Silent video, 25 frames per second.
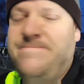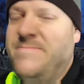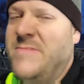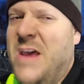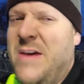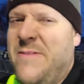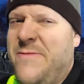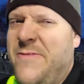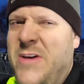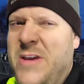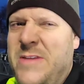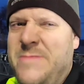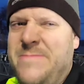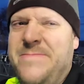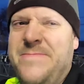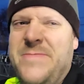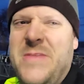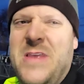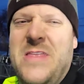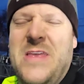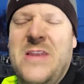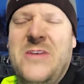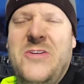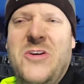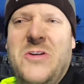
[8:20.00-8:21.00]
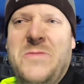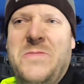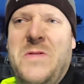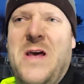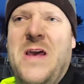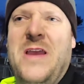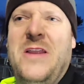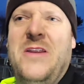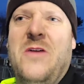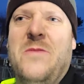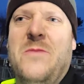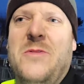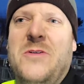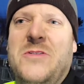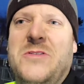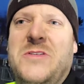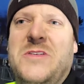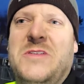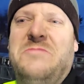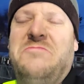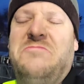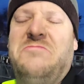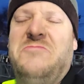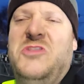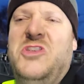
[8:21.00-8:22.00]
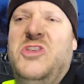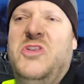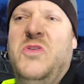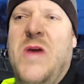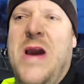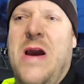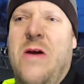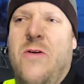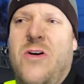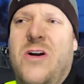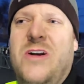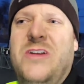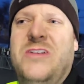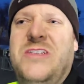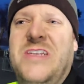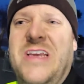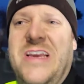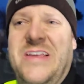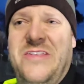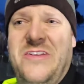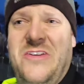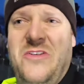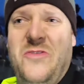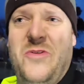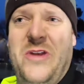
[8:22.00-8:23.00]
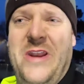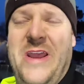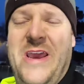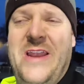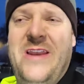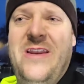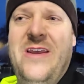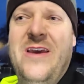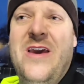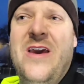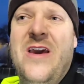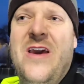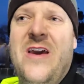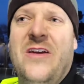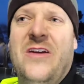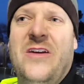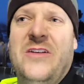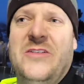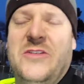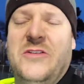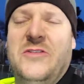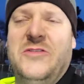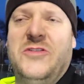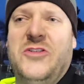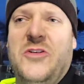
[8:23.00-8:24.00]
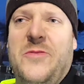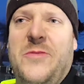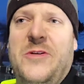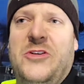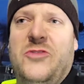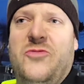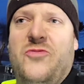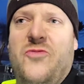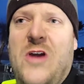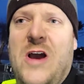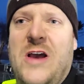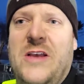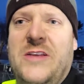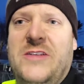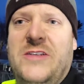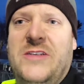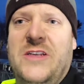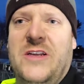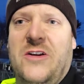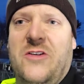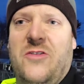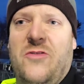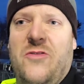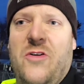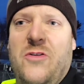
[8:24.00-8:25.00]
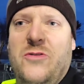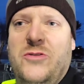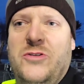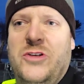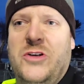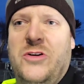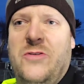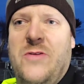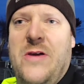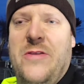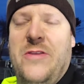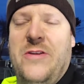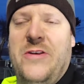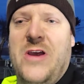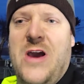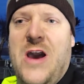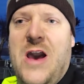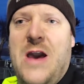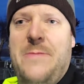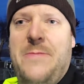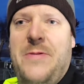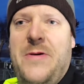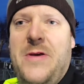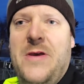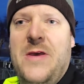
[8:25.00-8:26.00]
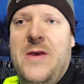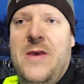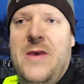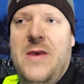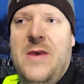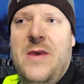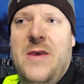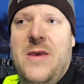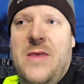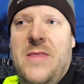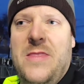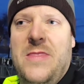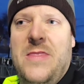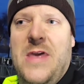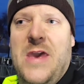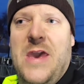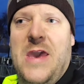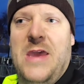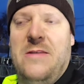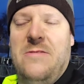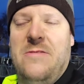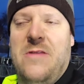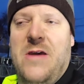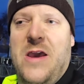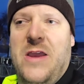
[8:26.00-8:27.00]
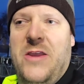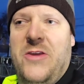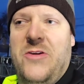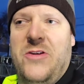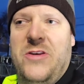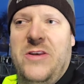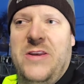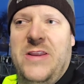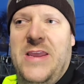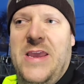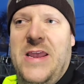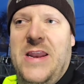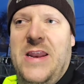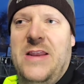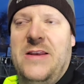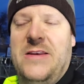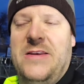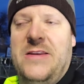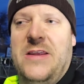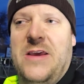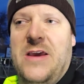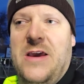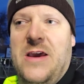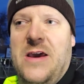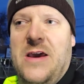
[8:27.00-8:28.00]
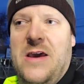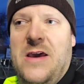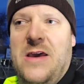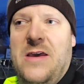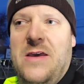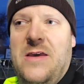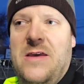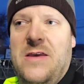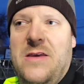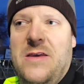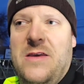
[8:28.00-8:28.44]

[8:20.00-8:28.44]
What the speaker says: Not fun. And then took probably almost 2 hours to get the new one in because there's so much rust and corrosion around the top that I couldn't get it to